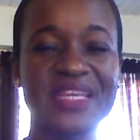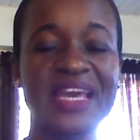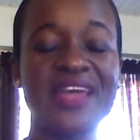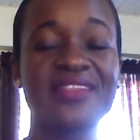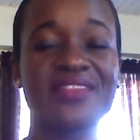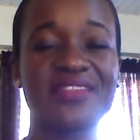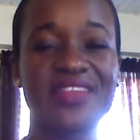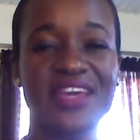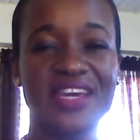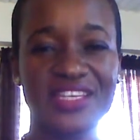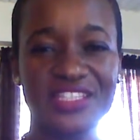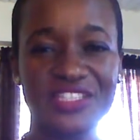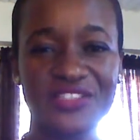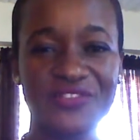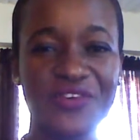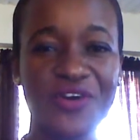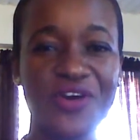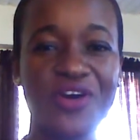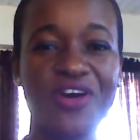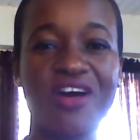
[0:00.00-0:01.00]
Thanks
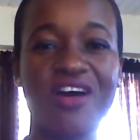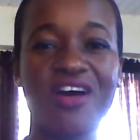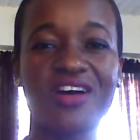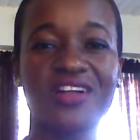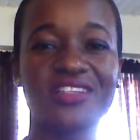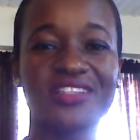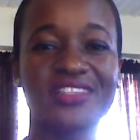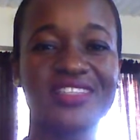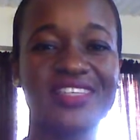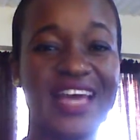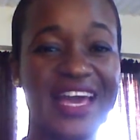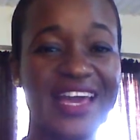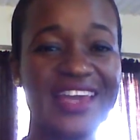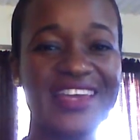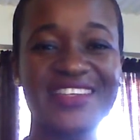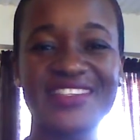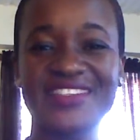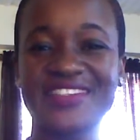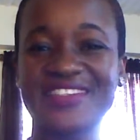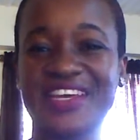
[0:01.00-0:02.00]
for all the
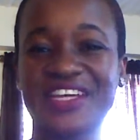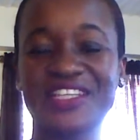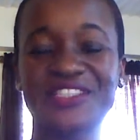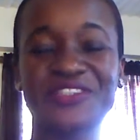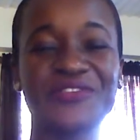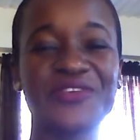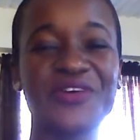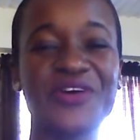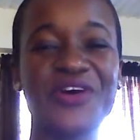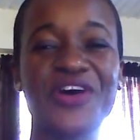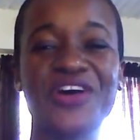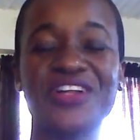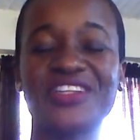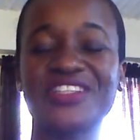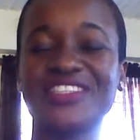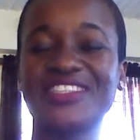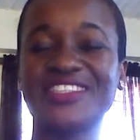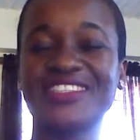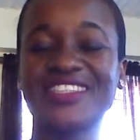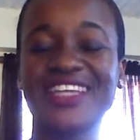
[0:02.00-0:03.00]
likes, thanks for all
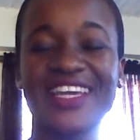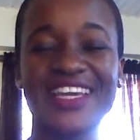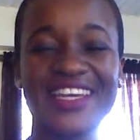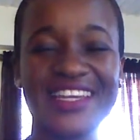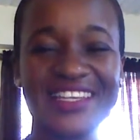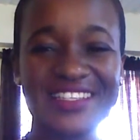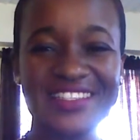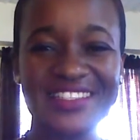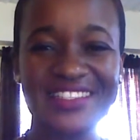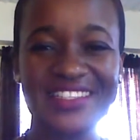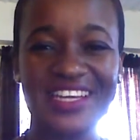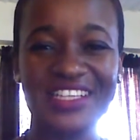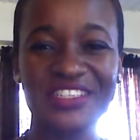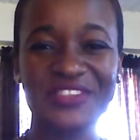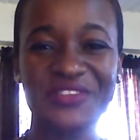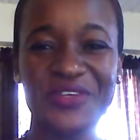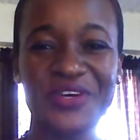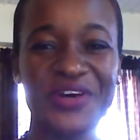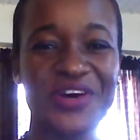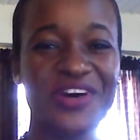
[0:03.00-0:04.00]
the shares,
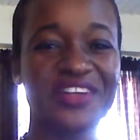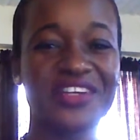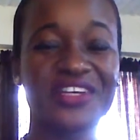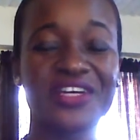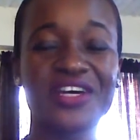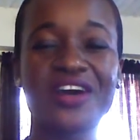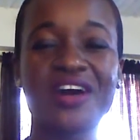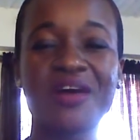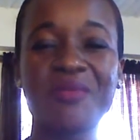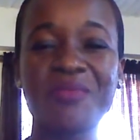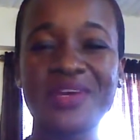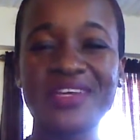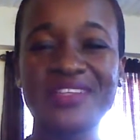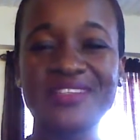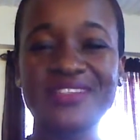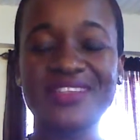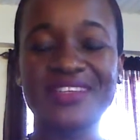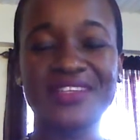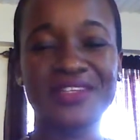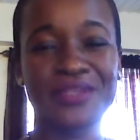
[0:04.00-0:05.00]
thanks for all the
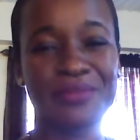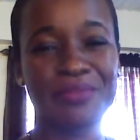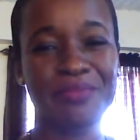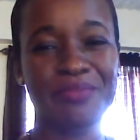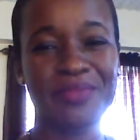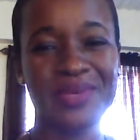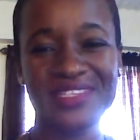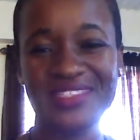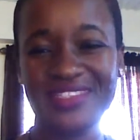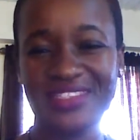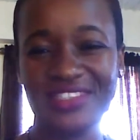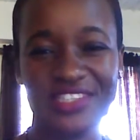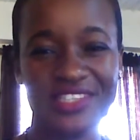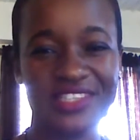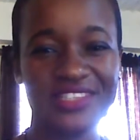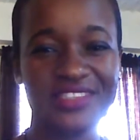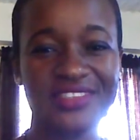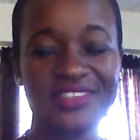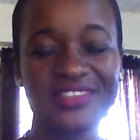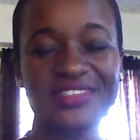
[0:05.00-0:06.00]
comments and the
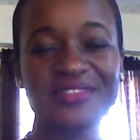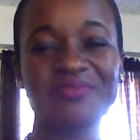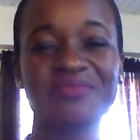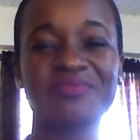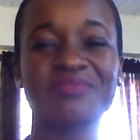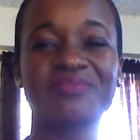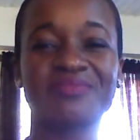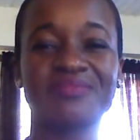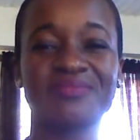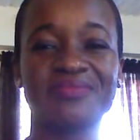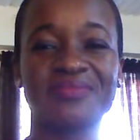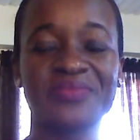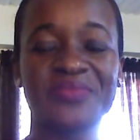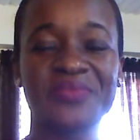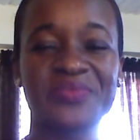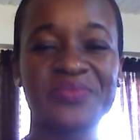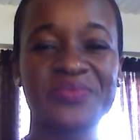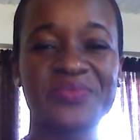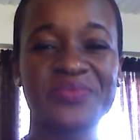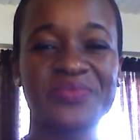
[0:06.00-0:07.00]
messages.
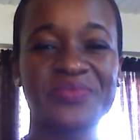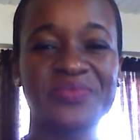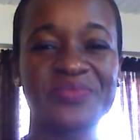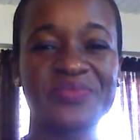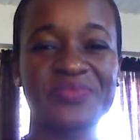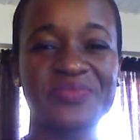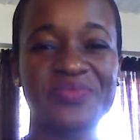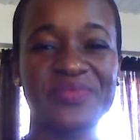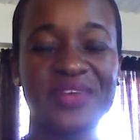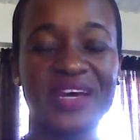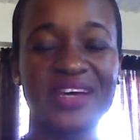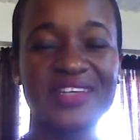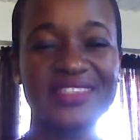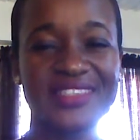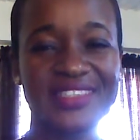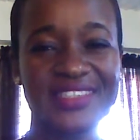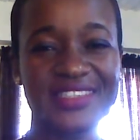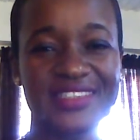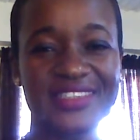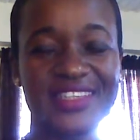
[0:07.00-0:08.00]

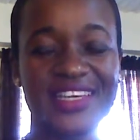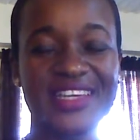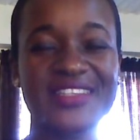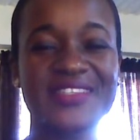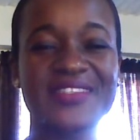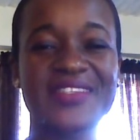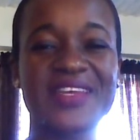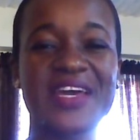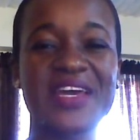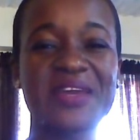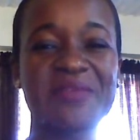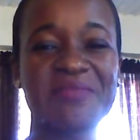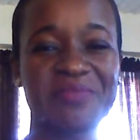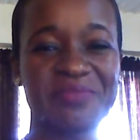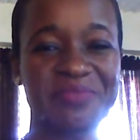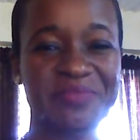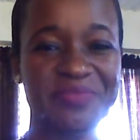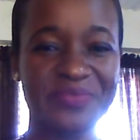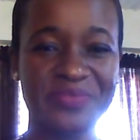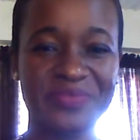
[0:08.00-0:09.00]
Until next time,
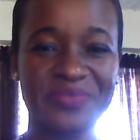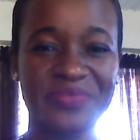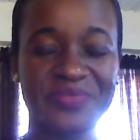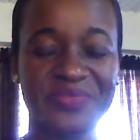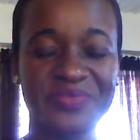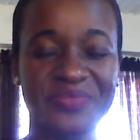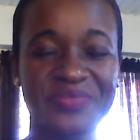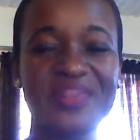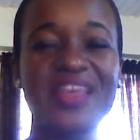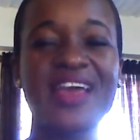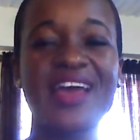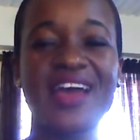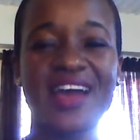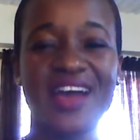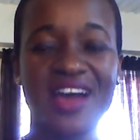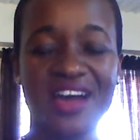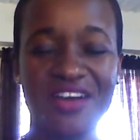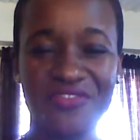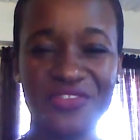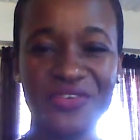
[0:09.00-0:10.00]

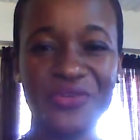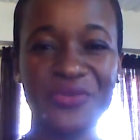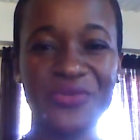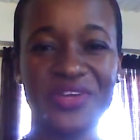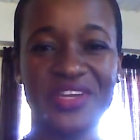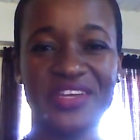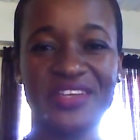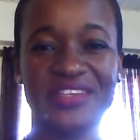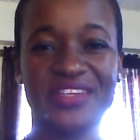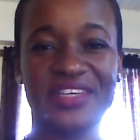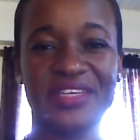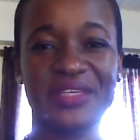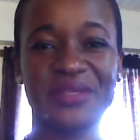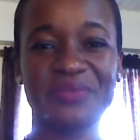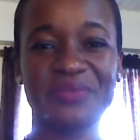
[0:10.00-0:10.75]
have a great day.